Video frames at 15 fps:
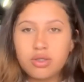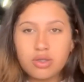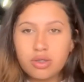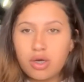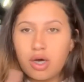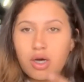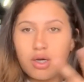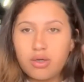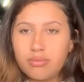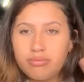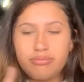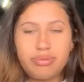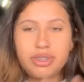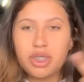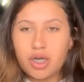
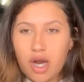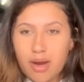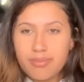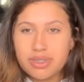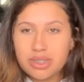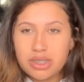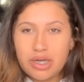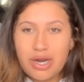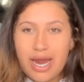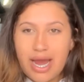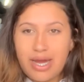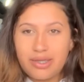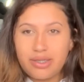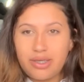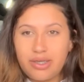put their garbage in their
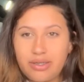alley.